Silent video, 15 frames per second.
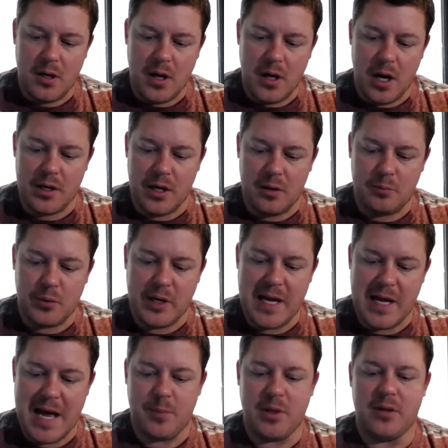all in all, pretty
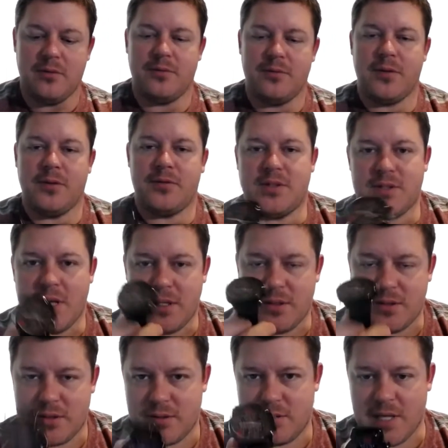happy. 50
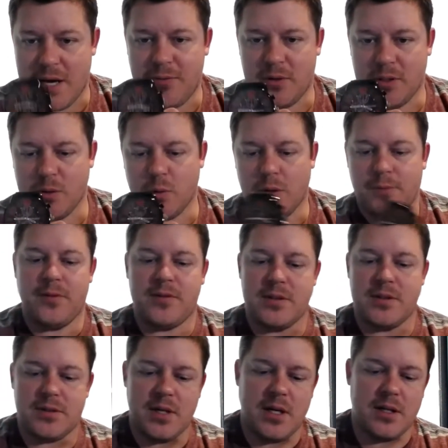cents, definitely worth 50
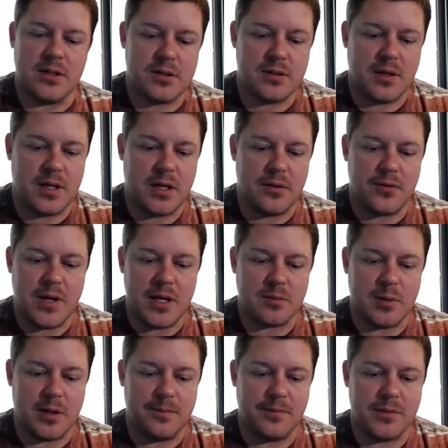cents, if you ask
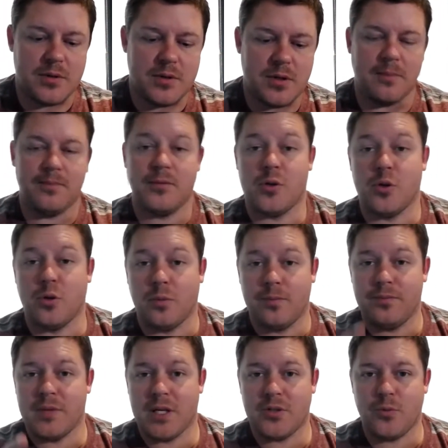me. So cool.
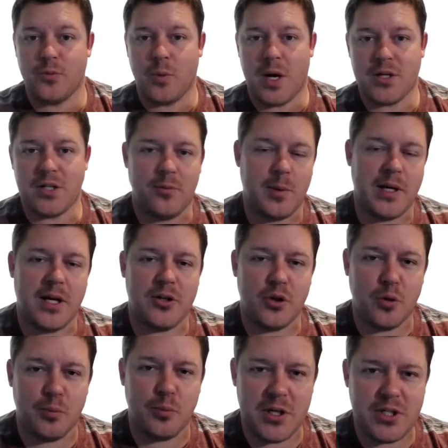Thanks for watching, everybody. I
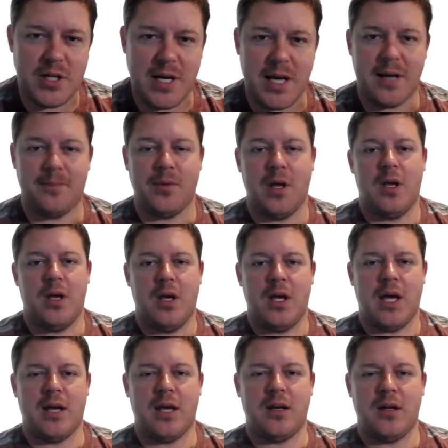do appreciate it.
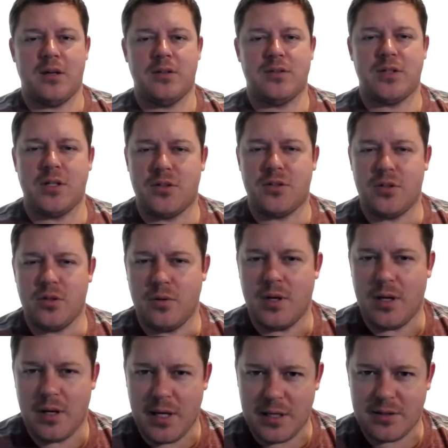And stay tuned
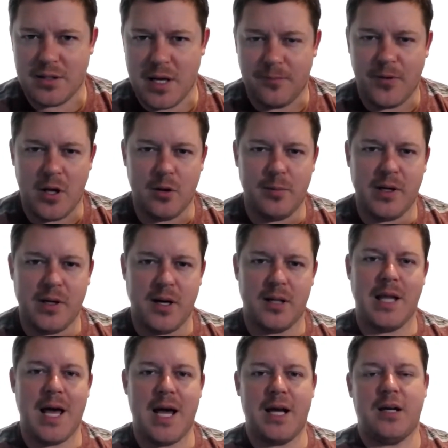next time. Follow me
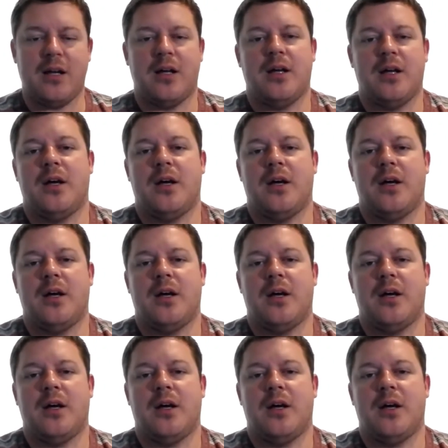online,